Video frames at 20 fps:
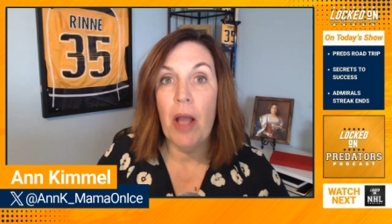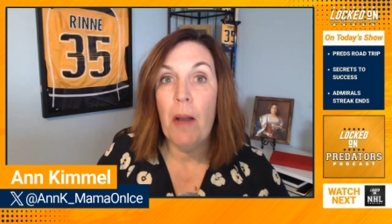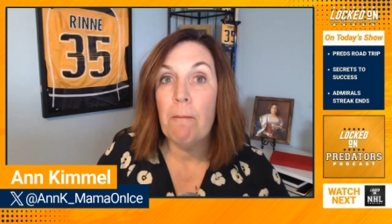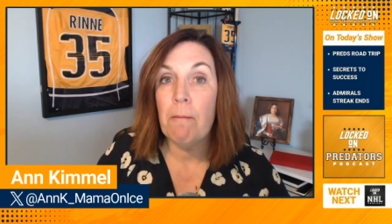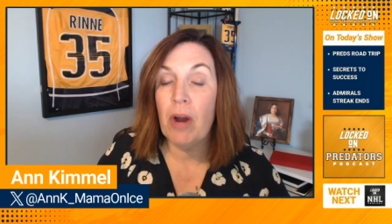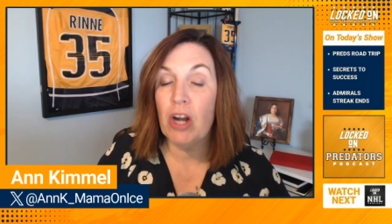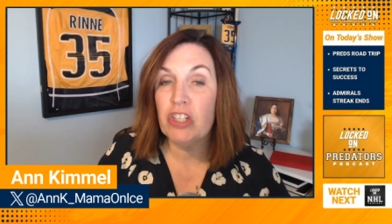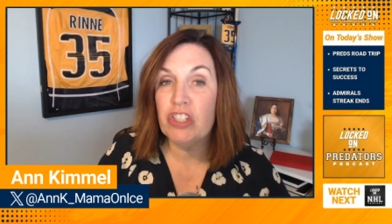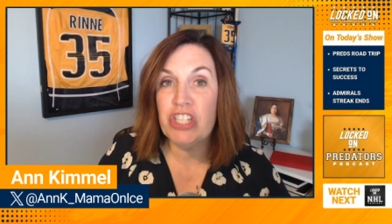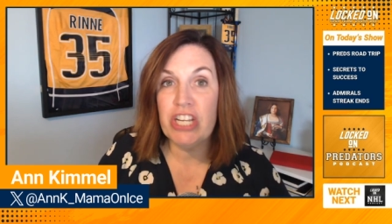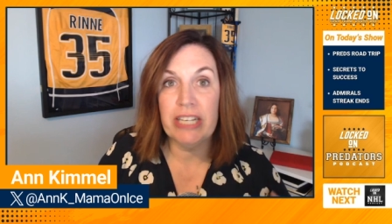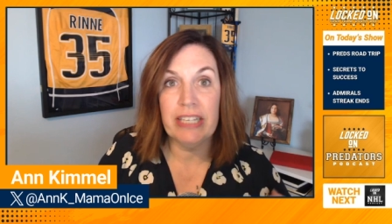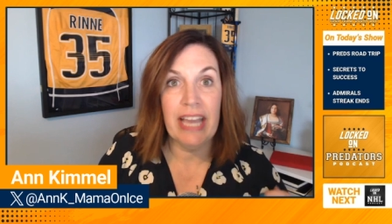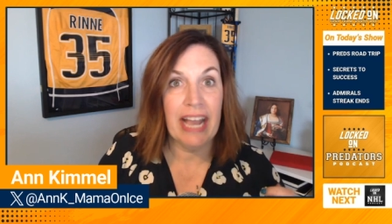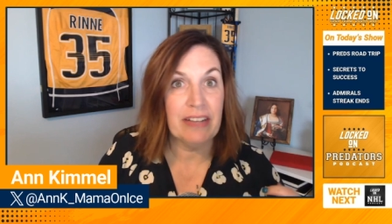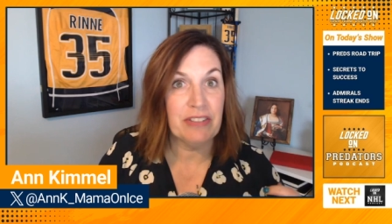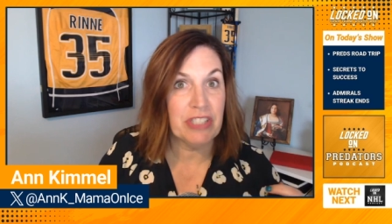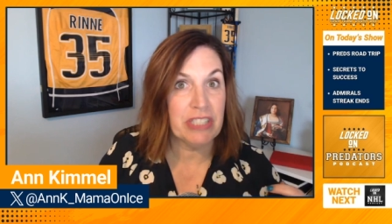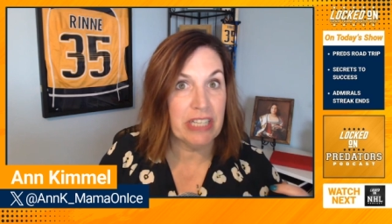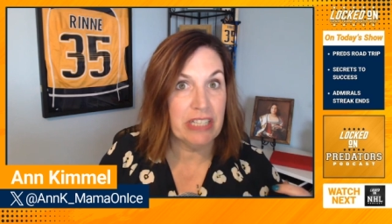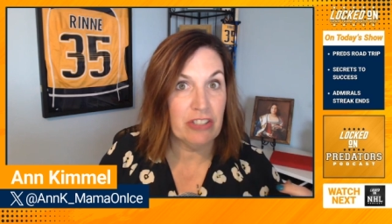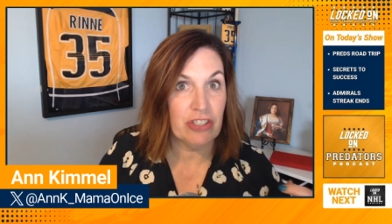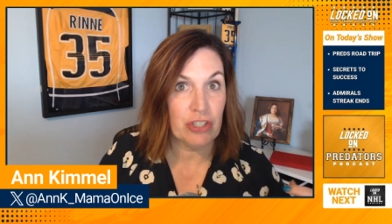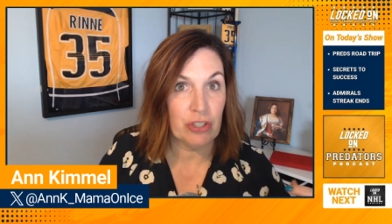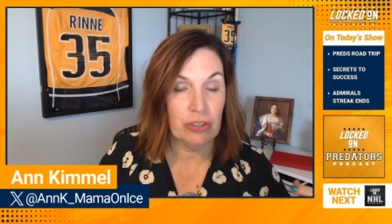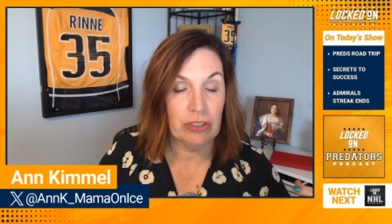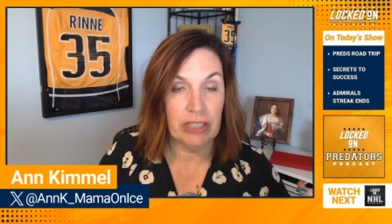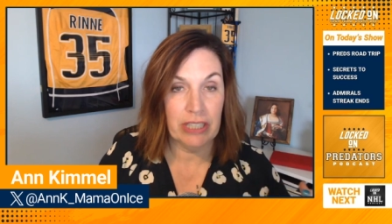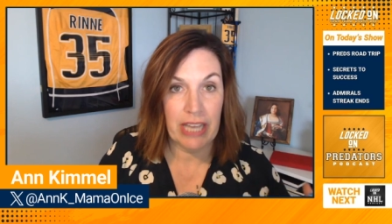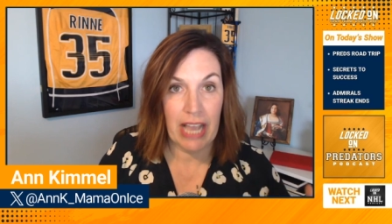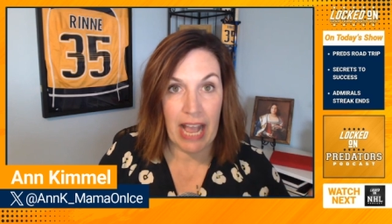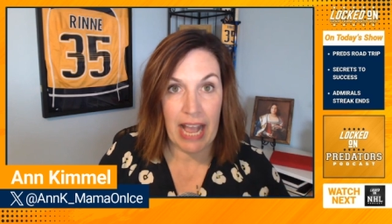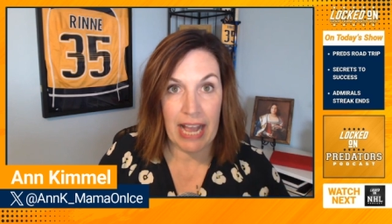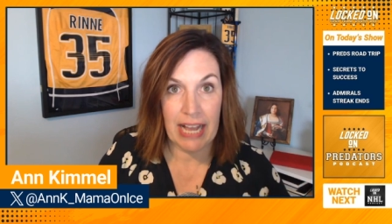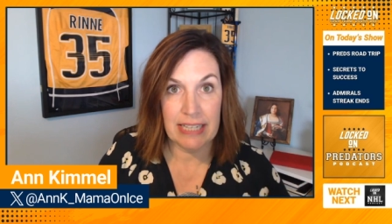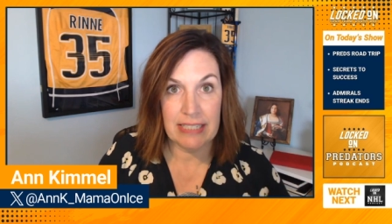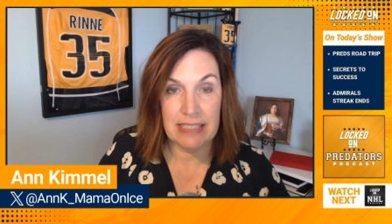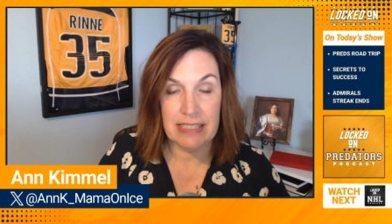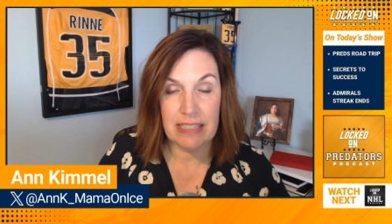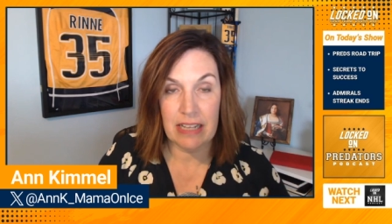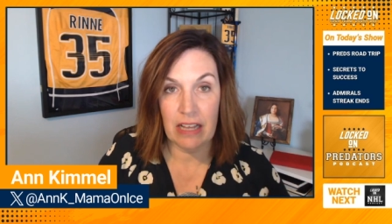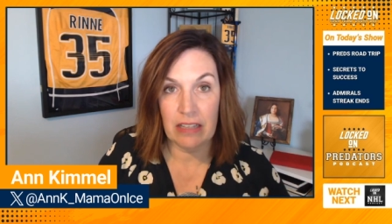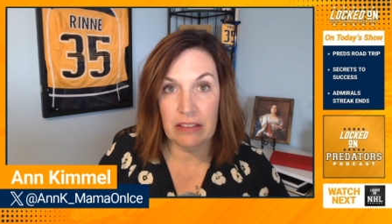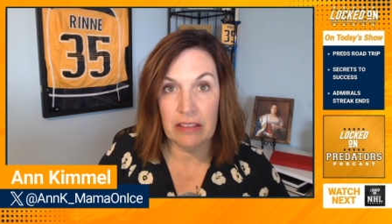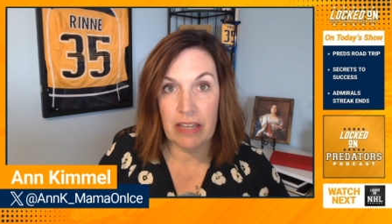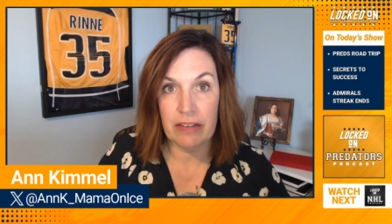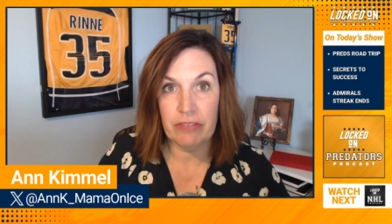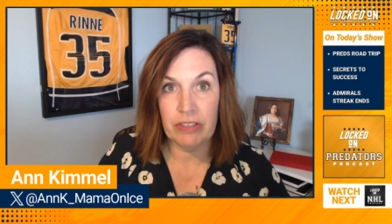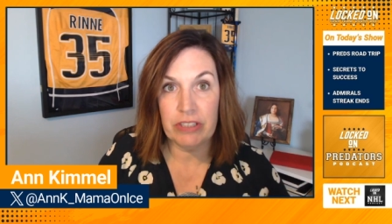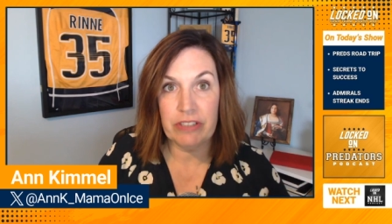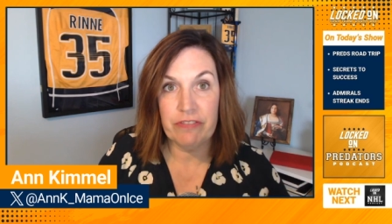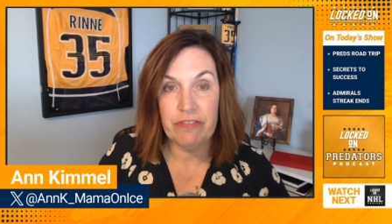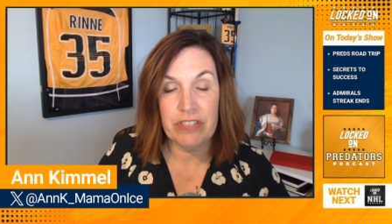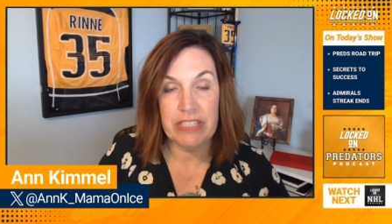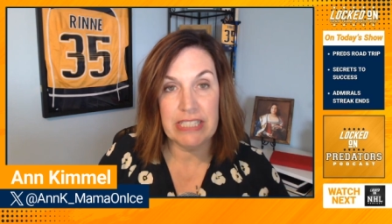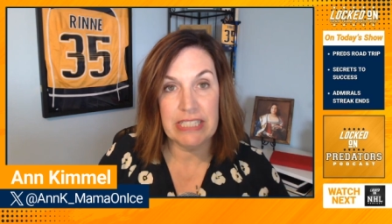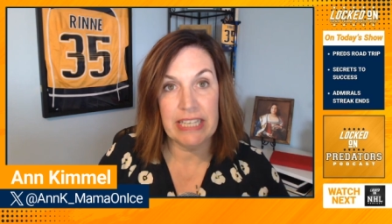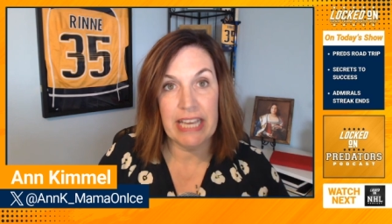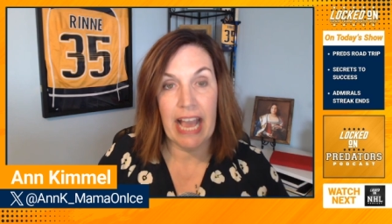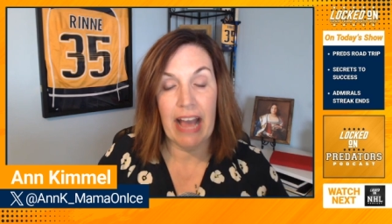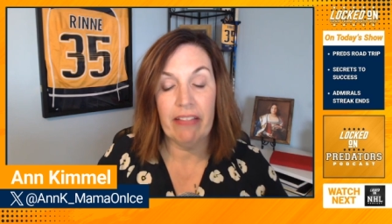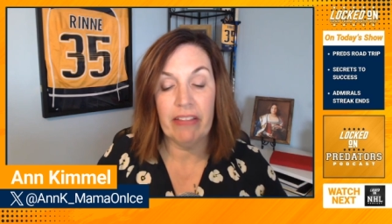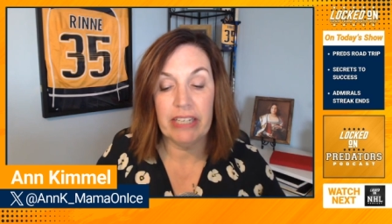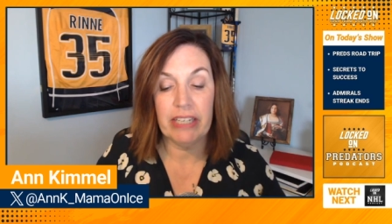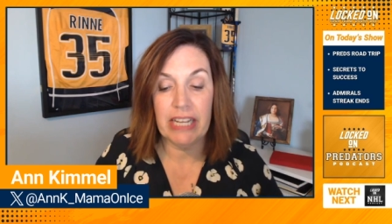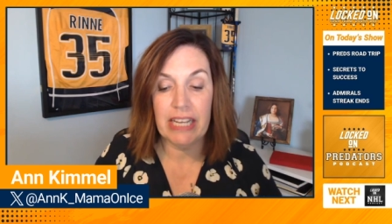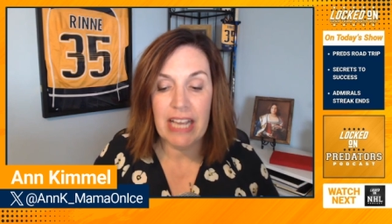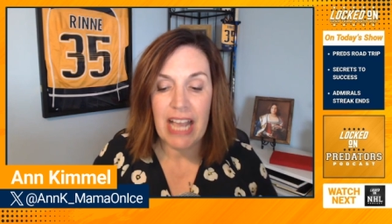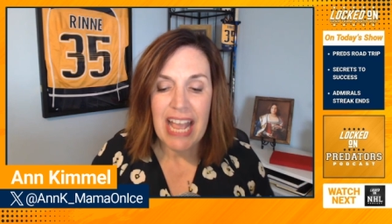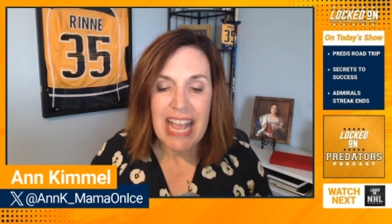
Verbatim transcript: Mark Jankowski certainly adds a level of physicality.